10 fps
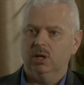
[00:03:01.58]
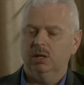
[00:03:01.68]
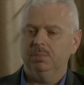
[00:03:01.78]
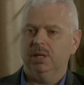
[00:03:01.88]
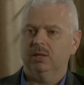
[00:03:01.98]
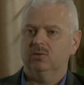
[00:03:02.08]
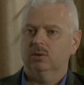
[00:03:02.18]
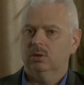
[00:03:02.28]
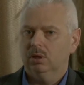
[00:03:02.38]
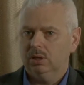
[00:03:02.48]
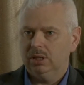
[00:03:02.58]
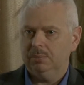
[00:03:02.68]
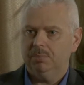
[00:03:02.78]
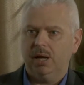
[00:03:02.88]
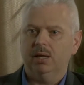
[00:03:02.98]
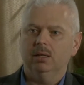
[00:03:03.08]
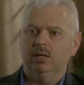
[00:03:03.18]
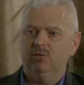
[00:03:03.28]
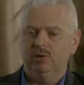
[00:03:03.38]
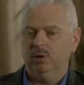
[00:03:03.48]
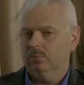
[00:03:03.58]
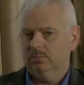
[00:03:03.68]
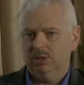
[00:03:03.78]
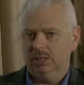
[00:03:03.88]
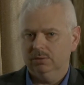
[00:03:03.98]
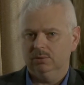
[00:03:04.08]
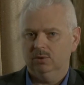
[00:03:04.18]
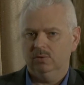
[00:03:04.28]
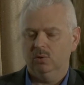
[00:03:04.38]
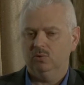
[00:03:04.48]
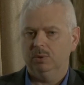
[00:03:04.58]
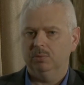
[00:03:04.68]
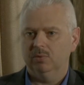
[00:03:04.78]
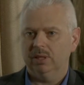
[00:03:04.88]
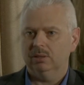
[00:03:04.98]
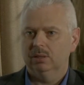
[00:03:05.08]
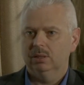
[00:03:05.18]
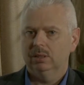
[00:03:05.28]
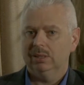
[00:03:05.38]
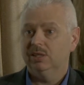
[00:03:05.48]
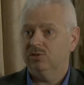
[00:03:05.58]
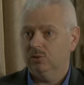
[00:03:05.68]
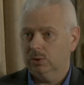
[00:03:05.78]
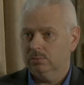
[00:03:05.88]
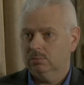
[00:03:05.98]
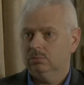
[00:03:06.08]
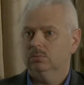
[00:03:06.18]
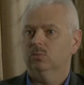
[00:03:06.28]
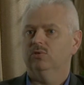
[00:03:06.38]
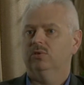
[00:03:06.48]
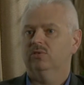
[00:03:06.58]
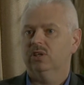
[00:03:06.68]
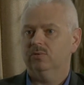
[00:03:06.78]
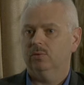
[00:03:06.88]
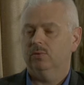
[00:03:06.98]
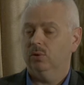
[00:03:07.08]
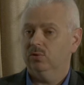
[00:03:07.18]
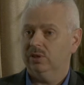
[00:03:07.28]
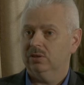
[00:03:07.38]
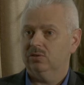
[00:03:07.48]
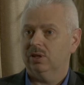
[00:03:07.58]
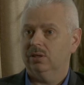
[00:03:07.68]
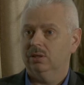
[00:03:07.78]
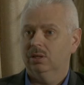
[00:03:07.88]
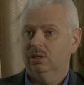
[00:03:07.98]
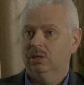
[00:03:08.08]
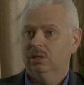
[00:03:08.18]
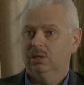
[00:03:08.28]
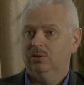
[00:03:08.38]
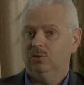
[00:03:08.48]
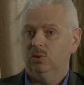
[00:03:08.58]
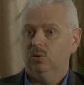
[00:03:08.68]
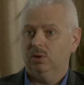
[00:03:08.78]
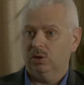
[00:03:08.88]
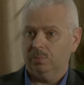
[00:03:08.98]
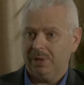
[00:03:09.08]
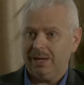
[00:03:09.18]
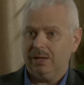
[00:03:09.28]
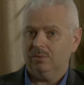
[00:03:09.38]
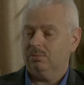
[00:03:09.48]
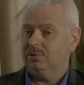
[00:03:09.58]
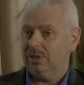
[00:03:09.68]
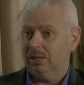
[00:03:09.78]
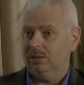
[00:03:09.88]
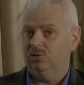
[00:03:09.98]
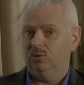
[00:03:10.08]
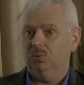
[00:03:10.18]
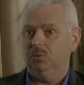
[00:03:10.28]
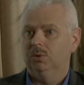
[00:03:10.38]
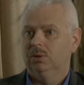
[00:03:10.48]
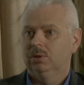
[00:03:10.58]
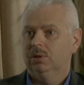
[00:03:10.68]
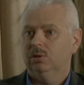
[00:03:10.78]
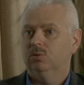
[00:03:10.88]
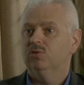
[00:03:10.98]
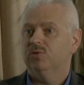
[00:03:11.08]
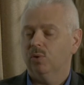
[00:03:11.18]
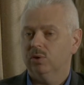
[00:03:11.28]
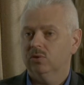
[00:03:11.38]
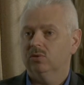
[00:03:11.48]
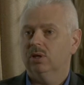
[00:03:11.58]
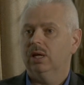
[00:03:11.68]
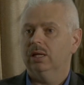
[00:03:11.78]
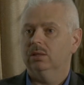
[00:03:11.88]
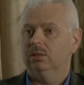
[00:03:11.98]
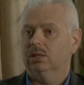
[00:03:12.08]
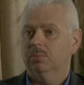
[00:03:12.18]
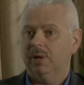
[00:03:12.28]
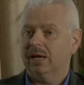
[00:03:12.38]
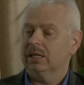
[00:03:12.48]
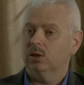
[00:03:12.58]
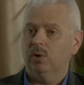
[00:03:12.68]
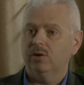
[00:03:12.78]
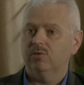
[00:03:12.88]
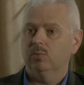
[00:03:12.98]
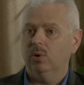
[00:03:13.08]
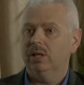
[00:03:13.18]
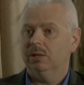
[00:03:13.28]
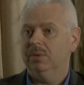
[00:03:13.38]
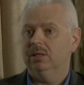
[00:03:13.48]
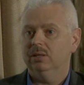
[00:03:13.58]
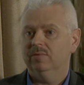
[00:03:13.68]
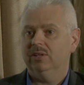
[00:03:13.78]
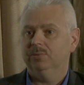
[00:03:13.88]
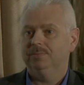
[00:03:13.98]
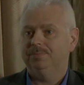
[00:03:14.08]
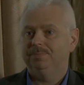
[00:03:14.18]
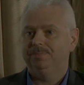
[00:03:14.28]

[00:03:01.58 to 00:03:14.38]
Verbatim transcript: complex, get buy-in as you go. And those people that listened to it were successful. Those that decided to go another path tended to lose focus and come back and question why they made the investment.